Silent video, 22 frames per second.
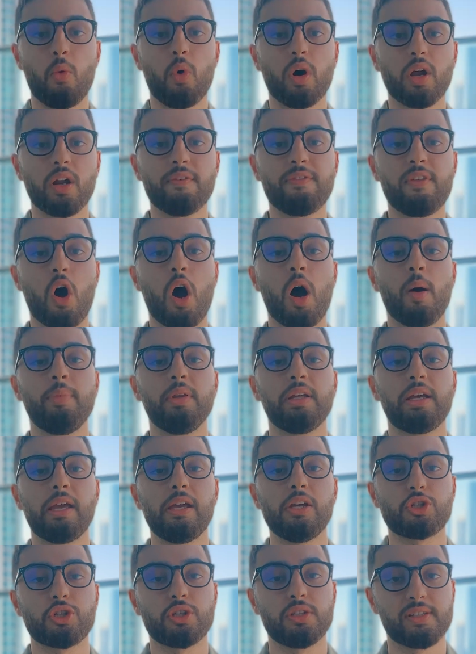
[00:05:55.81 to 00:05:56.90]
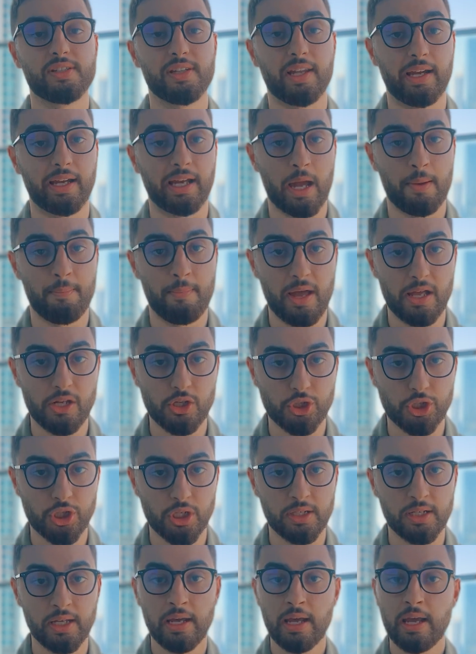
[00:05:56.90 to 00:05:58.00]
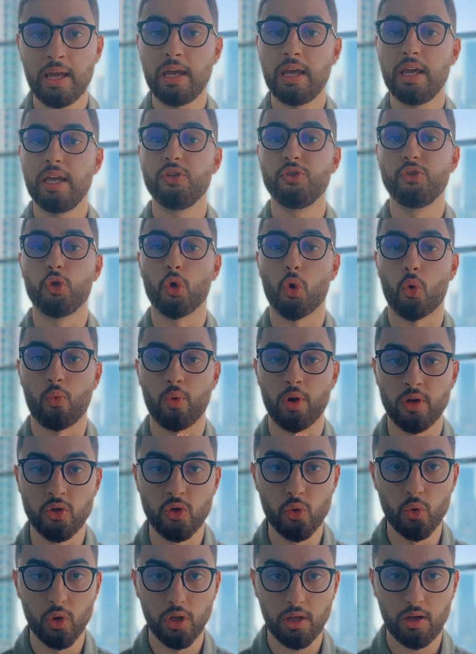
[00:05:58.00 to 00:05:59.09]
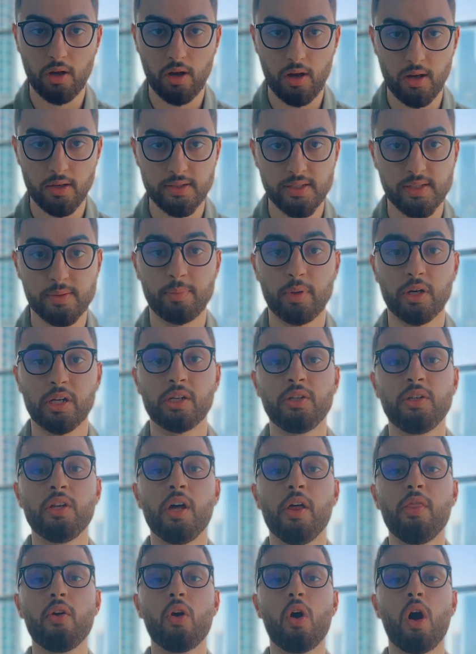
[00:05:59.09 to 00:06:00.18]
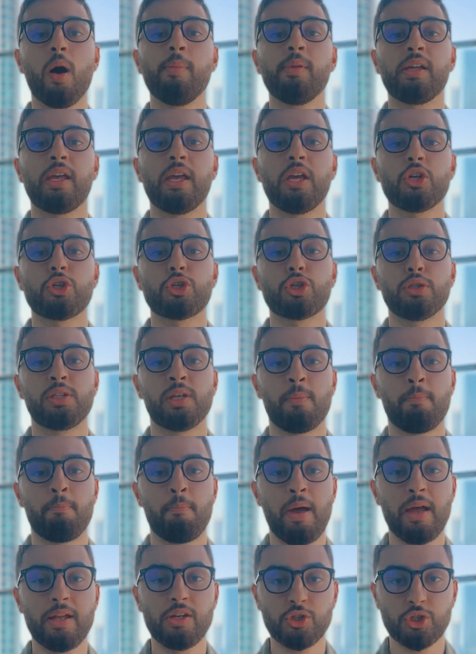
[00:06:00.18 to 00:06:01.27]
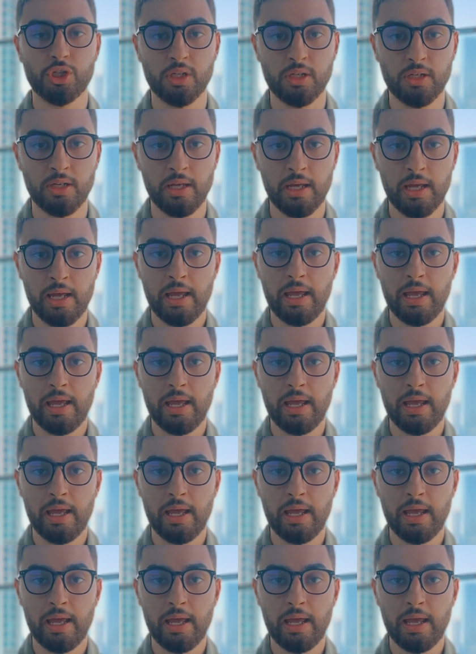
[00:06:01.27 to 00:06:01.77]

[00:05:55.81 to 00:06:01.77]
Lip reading: one of the obligations, like I mentioned, is your renewal costs, but another obligation to mention